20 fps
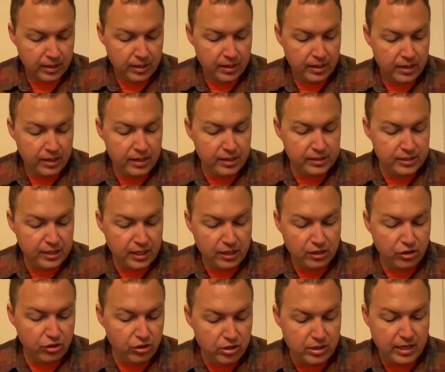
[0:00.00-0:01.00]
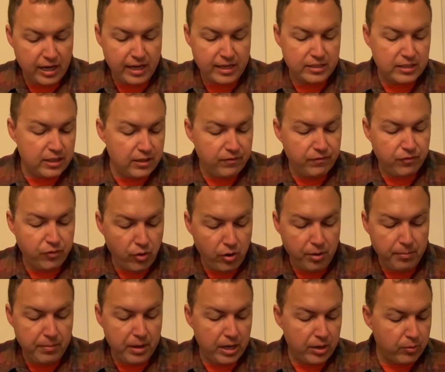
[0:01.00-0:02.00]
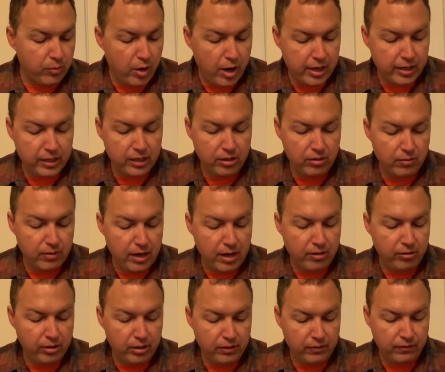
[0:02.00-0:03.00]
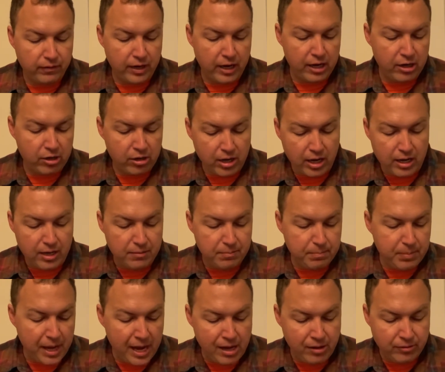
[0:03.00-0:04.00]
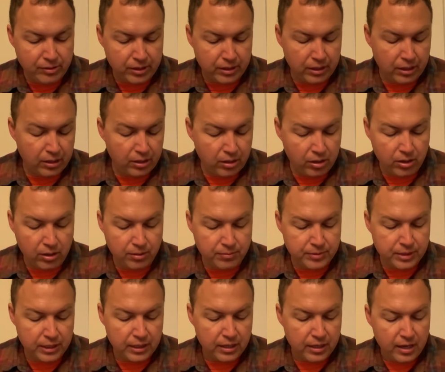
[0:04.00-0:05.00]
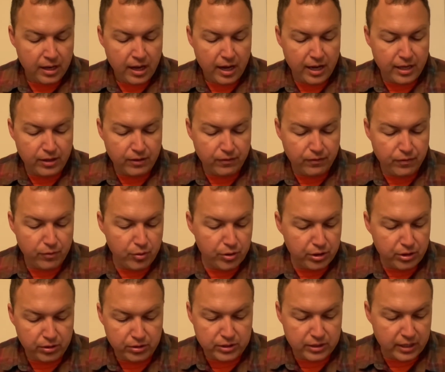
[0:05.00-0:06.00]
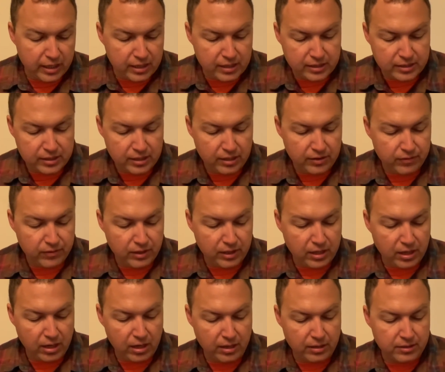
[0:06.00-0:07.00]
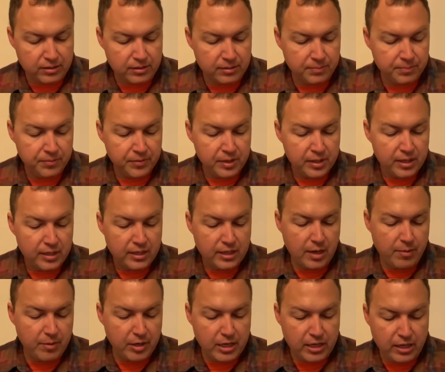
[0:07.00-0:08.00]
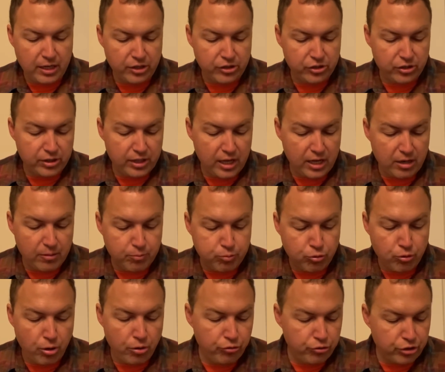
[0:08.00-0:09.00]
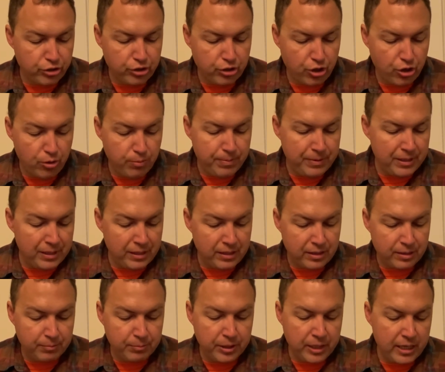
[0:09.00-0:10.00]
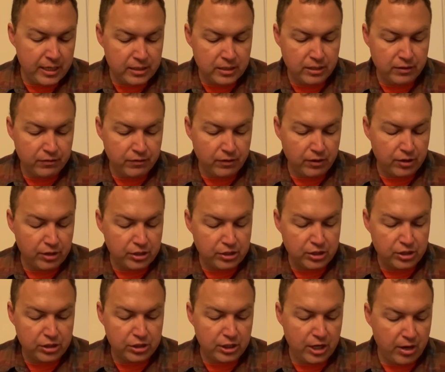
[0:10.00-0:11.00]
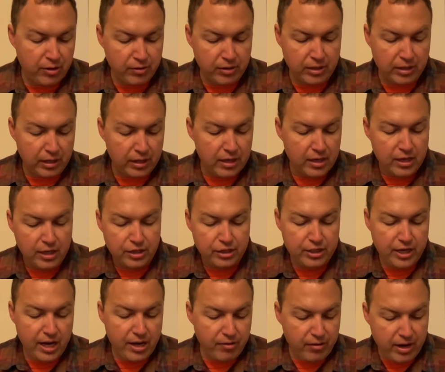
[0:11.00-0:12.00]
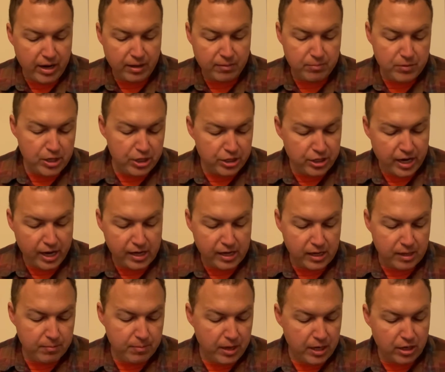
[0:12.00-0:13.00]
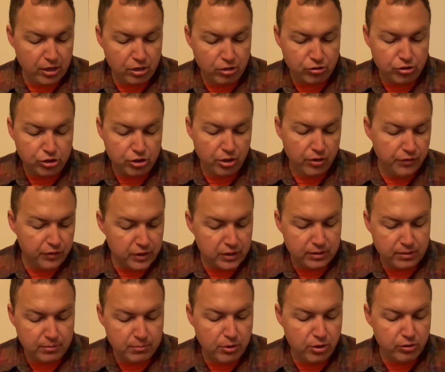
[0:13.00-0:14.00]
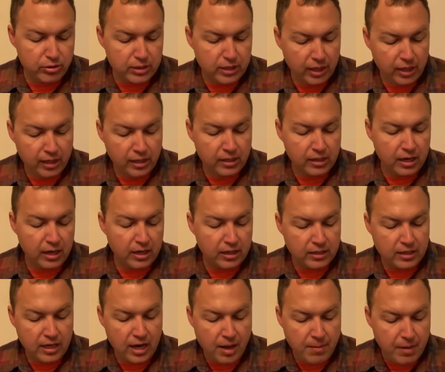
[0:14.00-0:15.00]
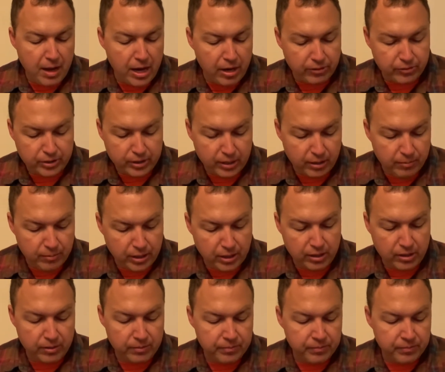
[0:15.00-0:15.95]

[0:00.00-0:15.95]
He said, Look, I see four men walking around in the fire, unbound and unharmed, and the fourth looks like a son of the gods. Nebuchadnezzar then approached the opening of the blazing furnace and shouted, Shadrach, Meshach, and Abednego, servants of the Most High God, come out, come here.